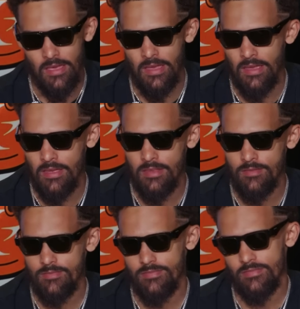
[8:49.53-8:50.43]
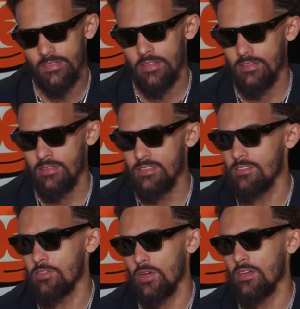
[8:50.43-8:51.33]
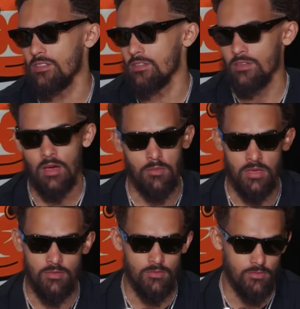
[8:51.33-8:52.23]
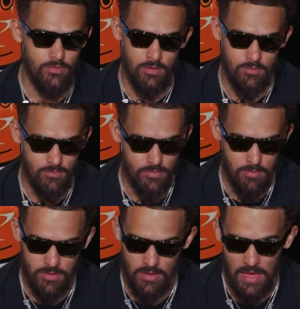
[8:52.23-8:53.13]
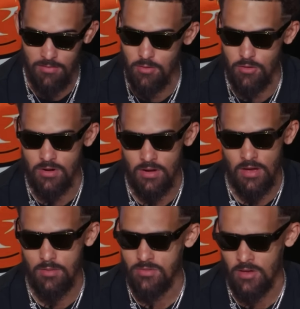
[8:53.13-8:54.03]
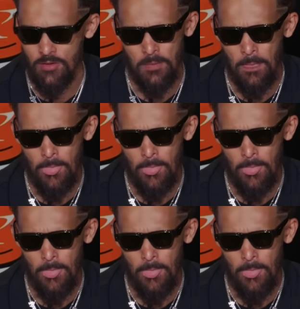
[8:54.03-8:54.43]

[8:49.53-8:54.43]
and he's a threat. I mean, from the half court up. So